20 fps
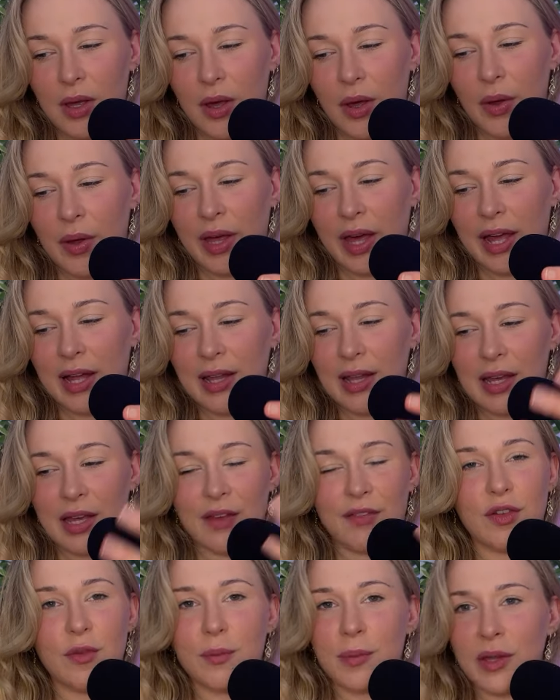Okay, like
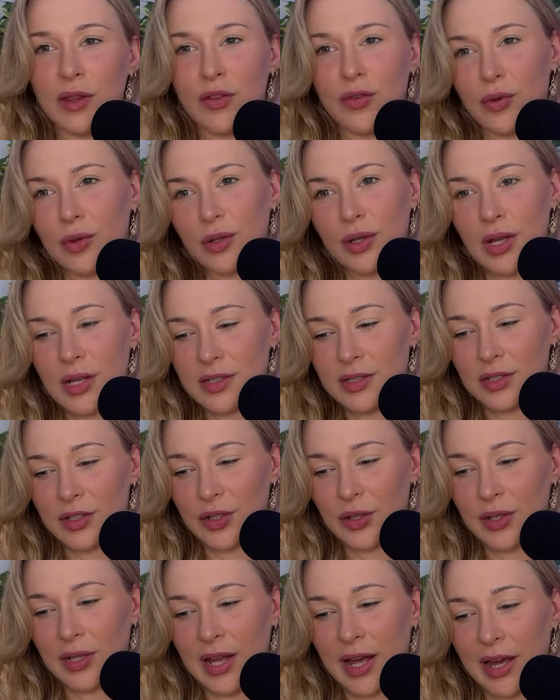if you've been through a loss in
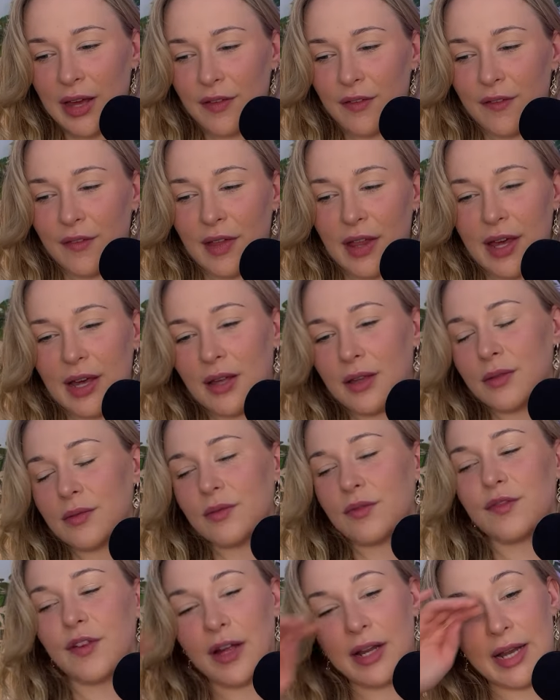your life, like
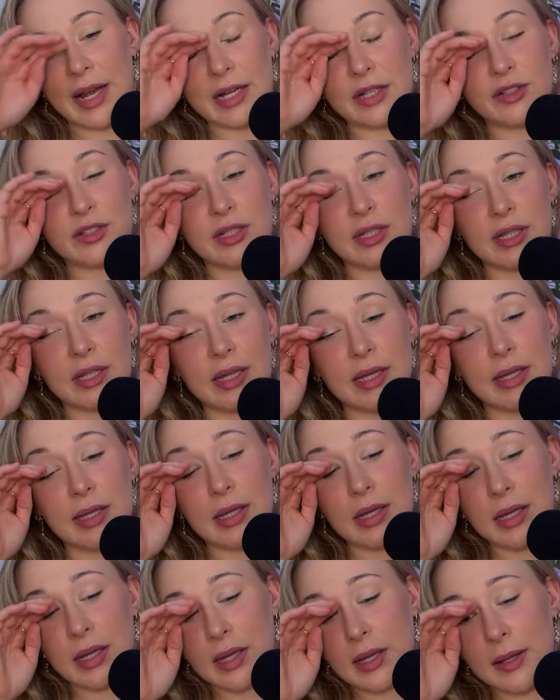financially,
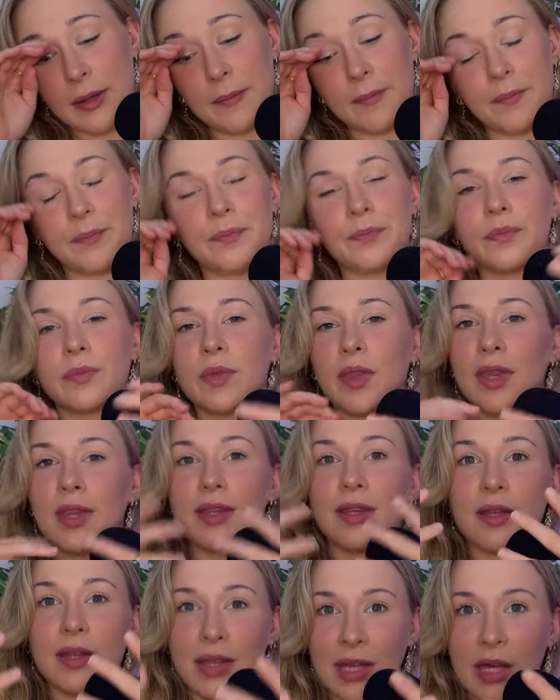
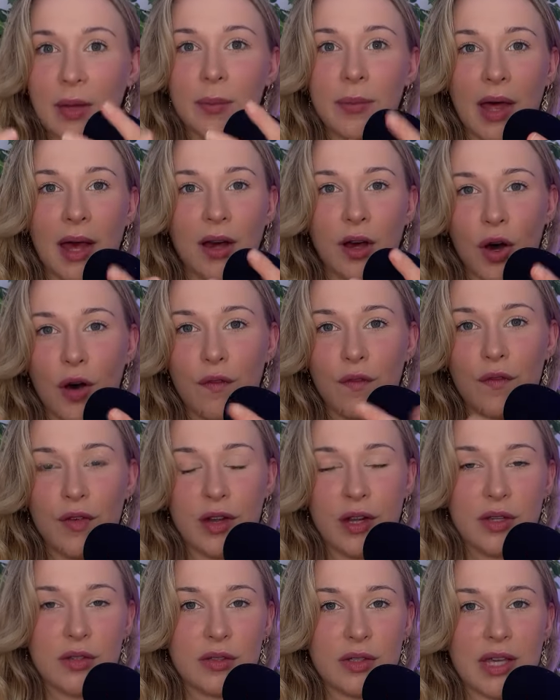keep that
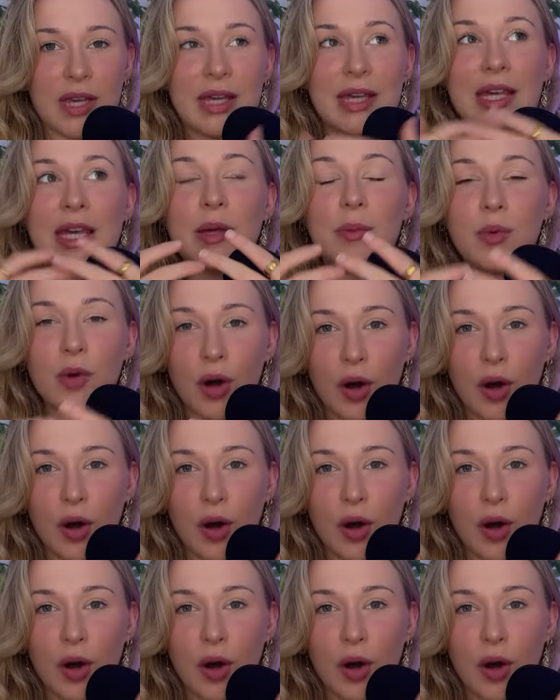confidence. Keep